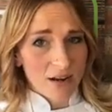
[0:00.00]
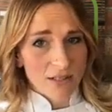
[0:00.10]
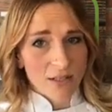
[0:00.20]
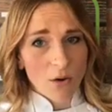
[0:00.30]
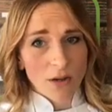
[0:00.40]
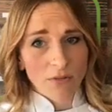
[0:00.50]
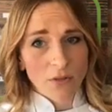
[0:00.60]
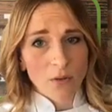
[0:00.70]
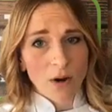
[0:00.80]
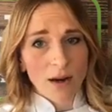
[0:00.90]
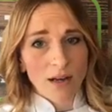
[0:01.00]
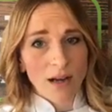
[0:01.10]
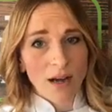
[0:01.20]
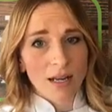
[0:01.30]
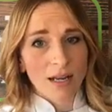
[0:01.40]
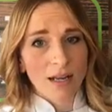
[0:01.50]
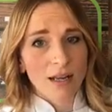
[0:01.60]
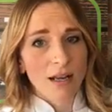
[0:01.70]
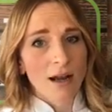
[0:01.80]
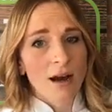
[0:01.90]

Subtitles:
So if you are cutting,